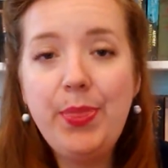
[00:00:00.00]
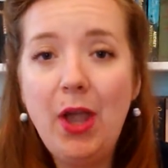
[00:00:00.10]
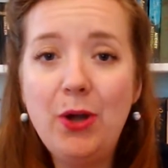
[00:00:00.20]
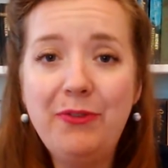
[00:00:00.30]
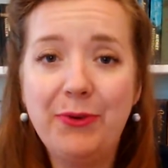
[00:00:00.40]

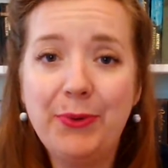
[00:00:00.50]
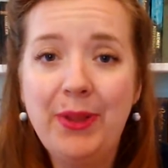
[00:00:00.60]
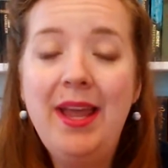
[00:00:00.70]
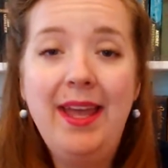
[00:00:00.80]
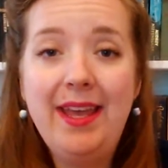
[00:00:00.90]
Overall,
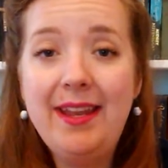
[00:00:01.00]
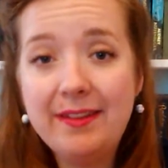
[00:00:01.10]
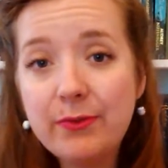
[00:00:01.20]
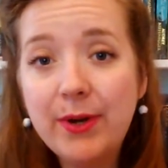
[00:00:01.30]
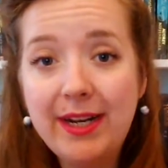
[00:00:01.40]
it is
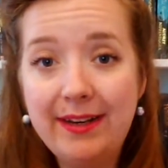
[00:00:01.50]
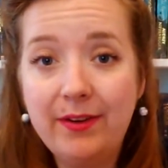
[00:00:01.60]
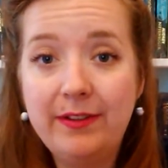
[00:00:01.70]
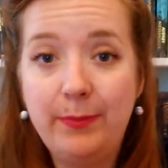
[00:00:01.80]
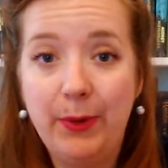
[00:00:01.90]
a really
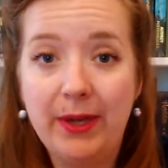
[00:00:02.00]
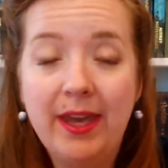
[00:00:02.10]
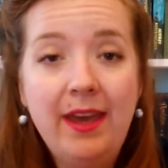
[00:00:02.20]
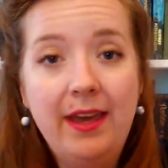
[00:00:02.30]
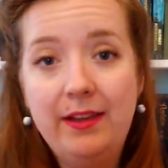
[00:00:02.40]
nice book.
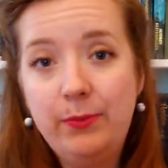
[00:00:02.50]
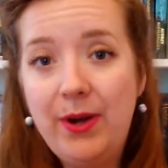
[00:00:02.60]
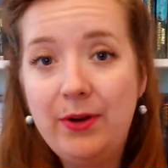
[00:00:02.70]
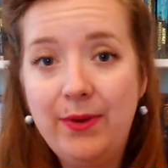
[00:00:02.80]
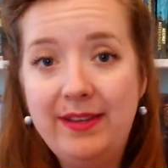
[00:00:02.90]
It's
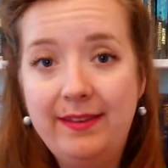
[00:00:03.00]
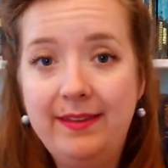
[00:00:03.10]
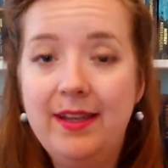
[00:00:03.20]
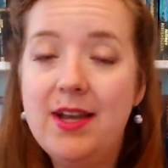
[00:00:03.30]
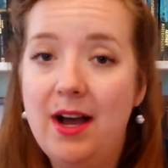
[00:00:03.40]
well
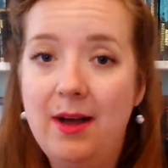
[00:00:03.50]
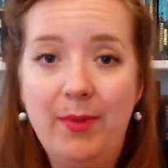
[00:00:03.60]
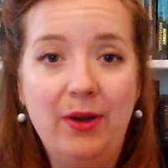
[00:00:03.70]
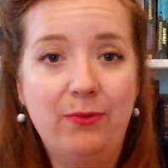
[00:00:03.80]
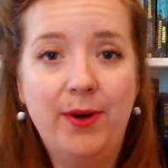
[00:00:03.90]
written,
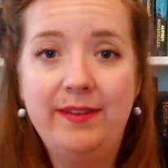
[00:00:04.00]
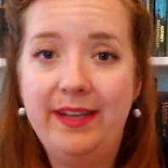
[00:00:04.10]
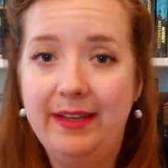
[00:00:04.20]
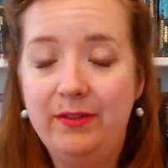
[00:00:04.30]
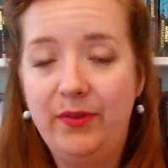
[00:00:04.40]
her
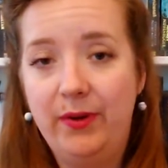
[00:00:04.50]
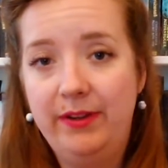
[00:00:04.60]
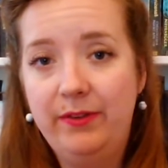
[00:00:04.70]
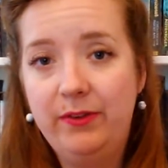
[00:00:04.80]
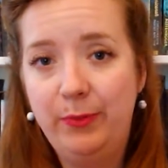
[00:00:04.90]
writing is very
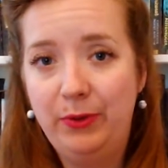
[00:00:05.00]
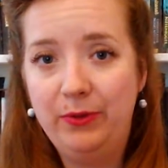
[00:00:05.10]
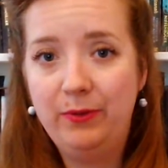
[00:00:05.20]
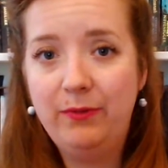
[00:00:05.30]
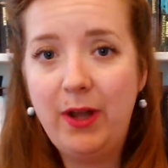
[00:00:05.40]
smooth
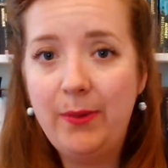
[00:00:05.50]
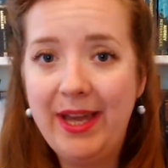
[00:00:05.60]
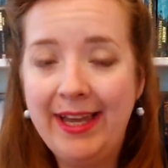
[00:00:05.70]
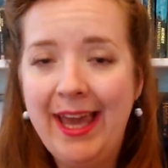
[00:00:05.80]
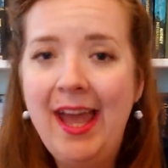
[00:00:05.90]

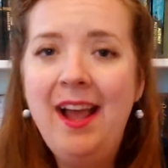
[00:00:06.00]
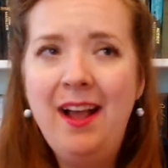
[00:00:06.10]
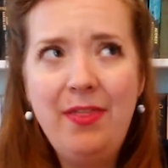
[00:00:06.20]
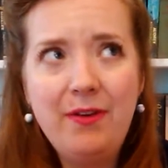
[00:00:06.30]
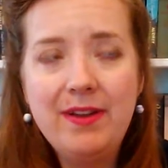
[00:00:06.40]
flowing.
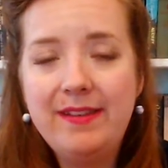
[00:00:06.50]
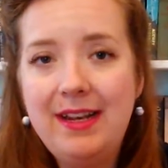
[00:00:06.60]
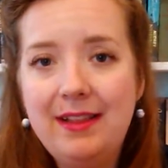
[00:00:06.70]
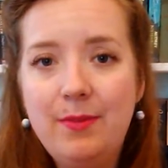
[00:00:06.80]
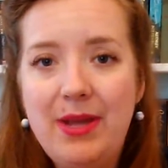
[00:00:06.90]
There is a
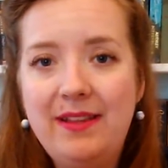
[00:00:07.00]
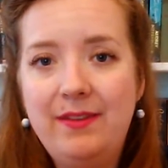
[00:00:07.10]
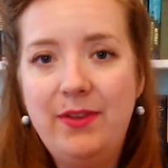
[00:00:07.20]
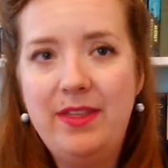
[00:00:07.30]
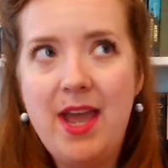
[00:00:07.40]
little bit
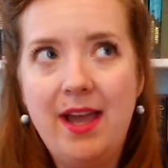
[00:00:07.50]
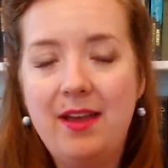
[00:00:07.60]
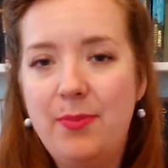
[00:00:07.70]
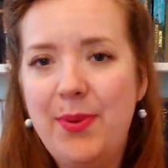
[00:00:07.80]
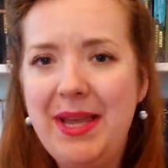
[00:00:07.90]
of a thing
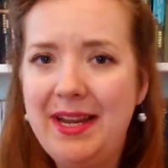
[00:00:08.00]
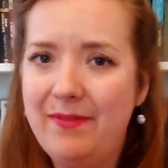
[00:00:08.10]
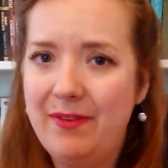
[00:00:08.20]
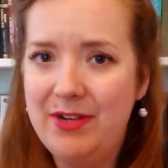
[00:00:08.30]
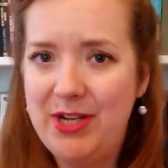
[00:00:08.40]
at the beginning of
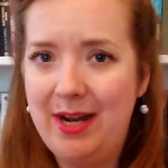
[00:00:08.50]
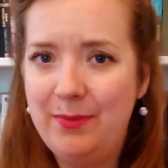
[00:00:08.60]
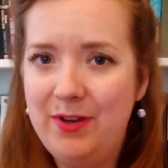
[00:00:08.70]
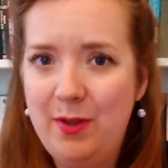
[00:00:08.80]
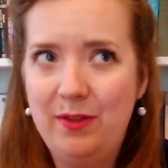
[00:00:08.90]
every
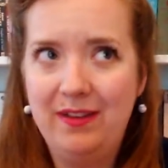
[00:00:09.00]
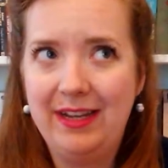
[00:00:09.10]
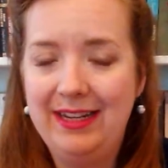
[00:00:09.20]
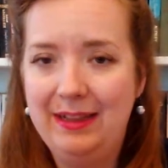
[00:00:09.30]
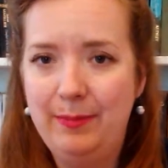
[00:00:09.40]
chapter. There's
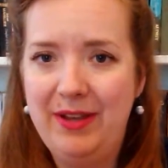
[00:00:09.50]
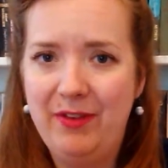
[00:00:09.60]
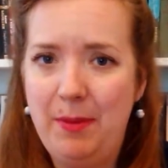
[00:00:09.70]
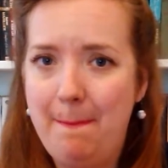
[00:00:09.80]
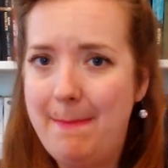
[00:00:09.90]
like a little bit of
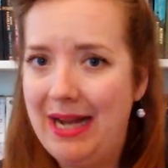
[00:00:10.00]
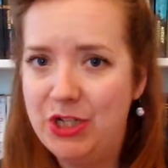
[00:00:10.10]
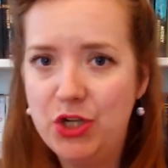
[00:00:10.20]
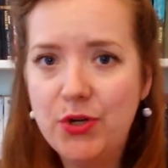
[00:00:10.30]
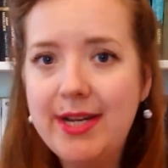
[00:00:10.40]
an
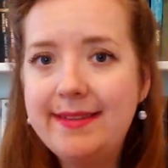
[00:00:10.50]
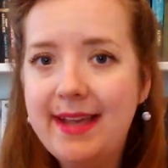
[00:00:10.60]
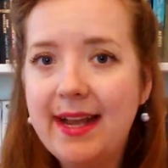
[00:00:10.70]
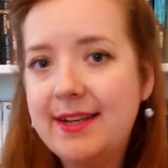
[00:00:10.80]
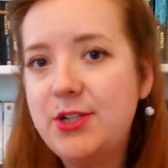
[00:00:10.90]
imaginary
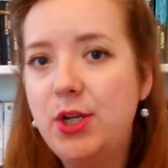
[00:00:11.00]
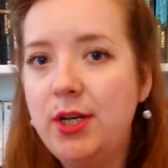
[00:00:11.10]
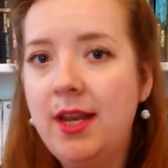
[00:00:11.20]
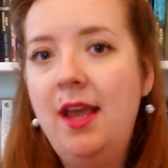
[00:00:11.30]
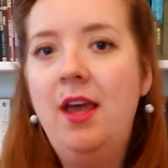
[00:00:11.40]

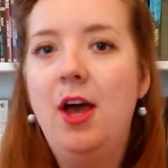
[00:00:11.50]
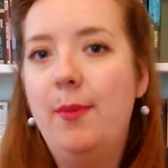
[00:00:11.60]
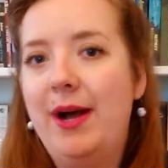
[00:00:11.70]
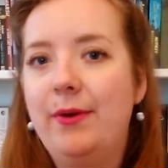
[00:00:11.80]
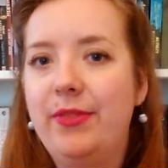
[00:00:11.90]
section
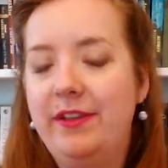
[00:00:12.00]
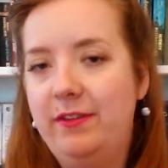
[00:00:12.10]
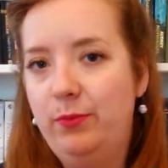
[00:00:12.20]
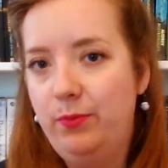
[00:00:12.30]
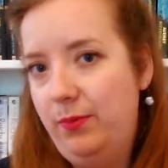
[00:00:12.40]
about
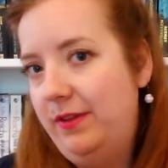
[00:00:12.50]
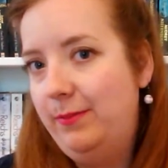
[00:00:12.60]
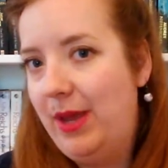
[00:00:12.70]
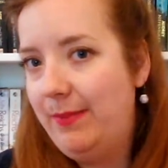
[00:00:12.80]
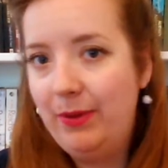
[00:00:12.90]
this is
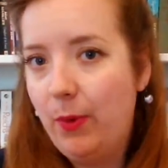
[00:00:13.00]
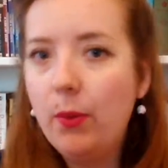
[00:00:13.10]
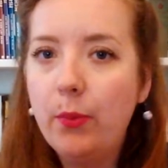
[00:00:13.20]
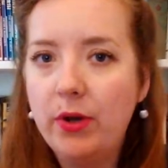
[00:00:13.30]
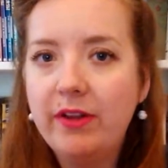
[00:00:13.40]
maybe
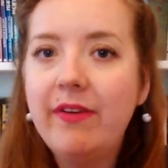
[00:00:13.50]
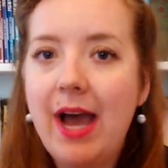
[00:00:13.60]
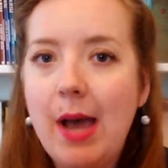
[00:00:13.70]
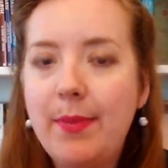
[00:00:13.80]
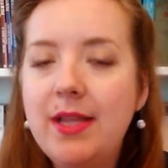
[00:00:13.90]
what would have
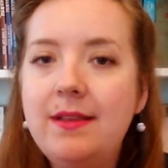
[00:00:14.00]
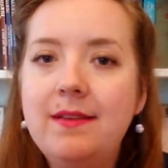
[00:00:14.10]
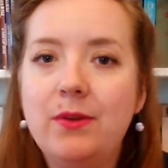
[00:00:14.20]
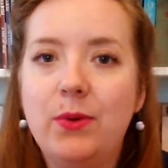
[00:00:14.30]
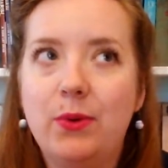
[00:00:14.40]
happened,
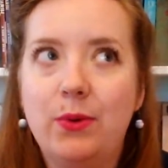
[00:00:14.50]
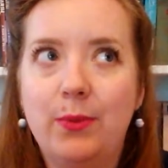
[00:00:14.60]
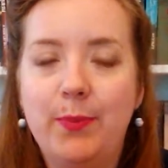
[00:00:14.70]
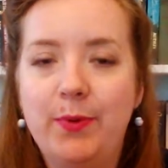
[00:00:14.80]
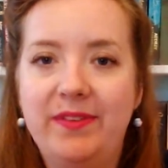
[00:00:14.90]
or
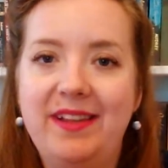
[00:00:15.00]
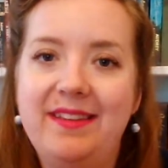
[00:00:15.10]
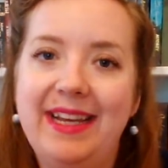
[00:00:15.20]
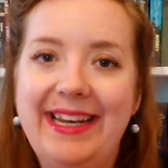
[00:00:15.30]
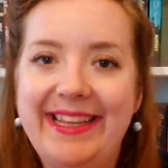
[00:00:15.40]

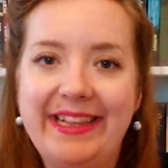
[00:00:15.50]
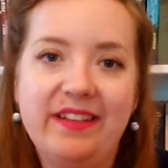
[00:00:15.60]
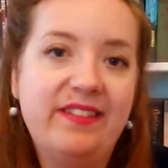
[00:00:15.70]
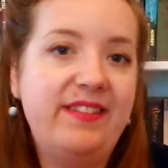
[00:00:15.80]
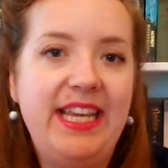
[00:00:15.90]
presenting a little
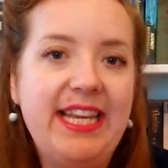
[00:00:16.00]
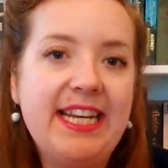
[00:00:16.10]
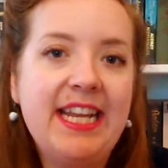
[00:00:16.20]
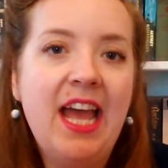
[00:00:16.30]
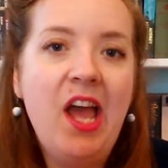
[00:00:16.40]

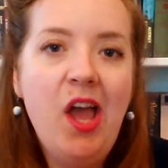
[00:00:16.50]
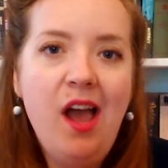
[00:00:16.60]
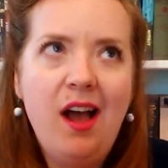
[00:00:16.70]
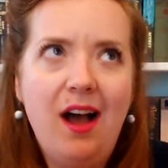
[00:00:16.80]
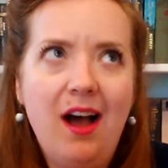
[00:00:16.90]
scene
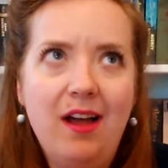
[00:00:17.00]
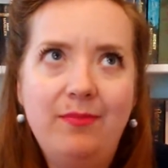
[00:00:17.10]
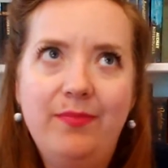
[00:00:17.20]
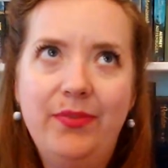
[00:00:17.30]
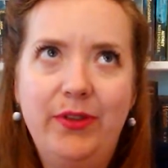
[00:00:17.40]

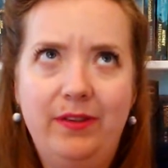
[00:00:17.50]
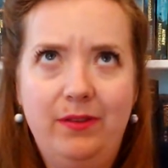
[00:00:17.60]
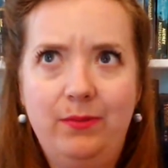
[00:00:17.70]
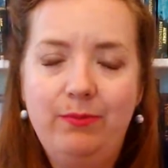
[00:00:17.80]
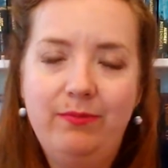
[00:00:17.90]

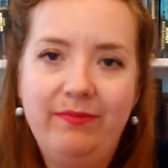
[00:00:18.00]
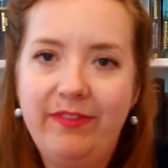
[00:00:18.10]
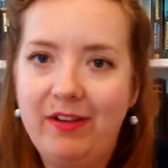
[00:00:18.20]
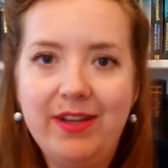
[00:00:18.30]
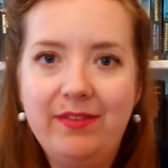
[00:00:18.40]
that's
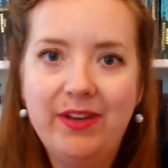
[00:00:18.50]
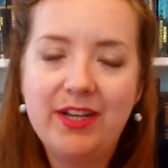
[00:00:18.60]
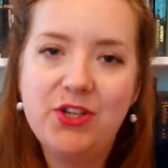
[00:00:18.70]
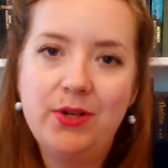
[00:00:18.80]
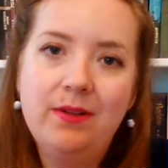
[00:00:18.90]
very
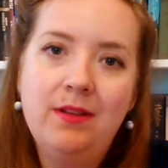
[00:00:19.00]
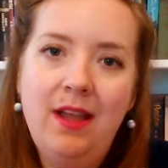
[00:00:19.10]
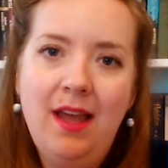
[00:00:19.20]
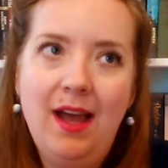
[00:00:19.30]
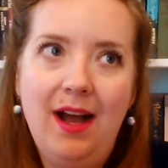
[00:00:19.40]
fictional.
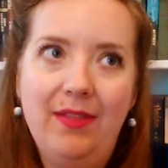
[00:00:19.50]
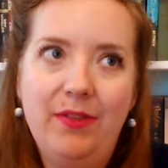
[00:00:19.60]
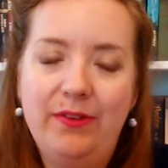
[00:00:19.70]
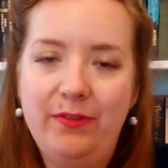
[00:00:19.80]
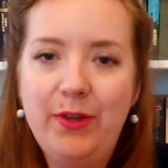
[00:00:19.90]
And
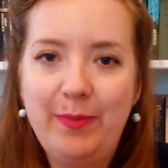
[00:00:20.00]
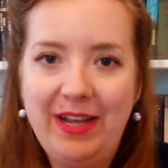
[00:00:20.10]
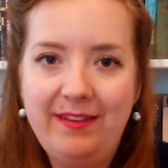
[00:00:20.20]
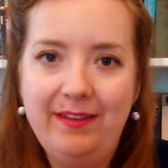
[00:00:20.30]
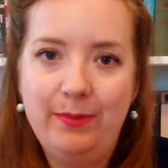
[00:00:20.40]
there's a few
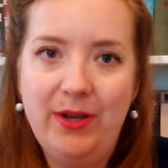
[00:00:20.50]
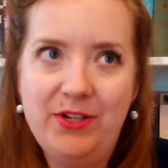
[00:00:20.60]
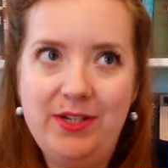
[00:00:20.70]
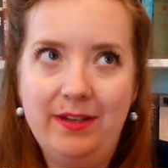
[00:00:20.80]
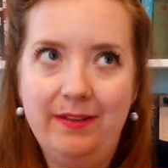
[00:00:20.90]
places where
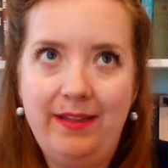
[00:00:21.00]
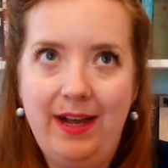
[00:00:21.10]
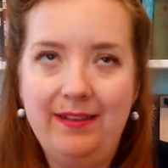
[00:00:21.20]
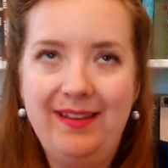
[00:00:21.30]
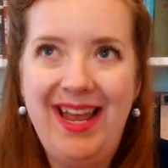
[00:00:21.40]
she does
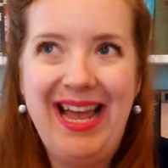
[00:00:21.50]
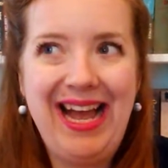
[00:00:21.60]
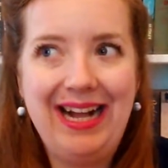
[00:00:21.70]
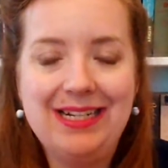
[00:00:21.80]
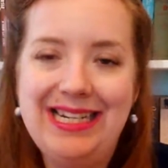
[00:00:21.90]
that
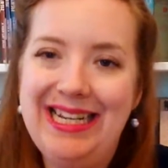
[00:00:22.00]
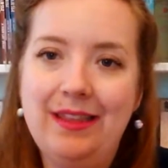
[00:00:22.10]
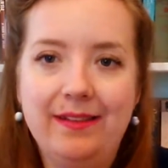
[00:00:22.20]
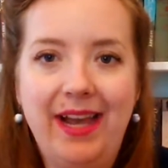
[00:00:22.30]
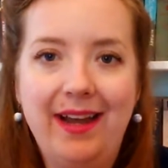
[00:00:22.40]
actually in
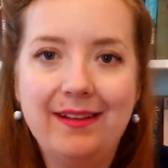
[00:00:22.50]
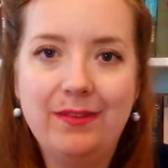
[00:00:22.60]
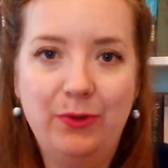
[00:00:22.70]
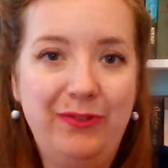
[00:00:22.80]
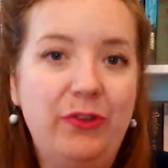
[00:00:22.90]
the text,
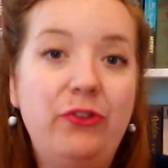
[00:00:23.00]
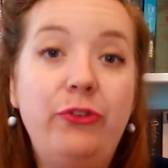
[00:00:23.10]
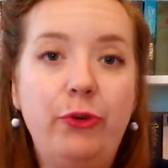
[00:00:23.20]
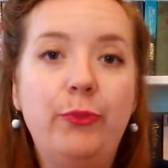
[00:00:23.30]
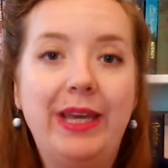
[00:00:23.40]
sort of
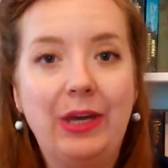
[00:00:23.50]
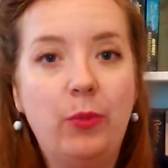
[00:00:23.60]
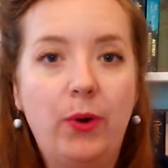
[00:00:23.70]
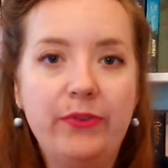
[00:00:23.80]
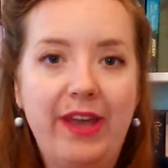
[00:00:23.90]
assuming
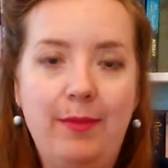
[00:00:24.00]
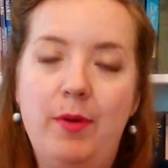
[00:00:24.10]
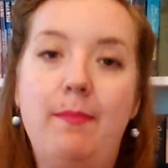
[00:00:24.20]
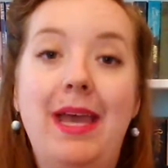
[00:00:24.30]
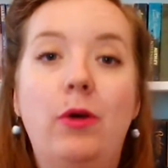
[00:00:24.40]
what Emma
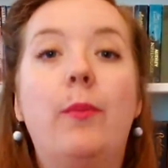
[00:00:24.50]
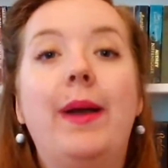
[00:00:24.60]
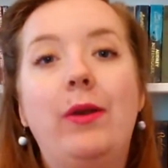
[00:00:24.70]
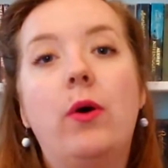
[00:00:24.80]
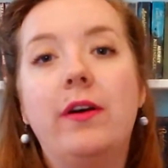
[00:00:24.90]
may or may
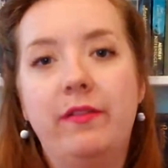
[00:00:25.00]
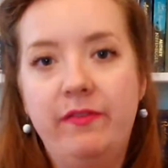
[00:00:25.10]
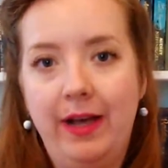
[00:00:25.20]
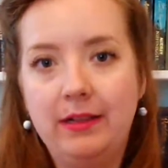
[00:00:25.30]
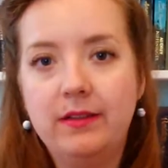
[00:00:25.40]
not have
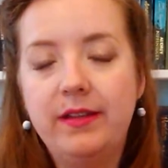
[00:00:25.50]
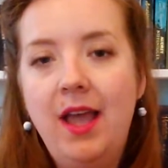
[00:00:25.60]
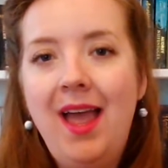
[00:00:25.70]
felt.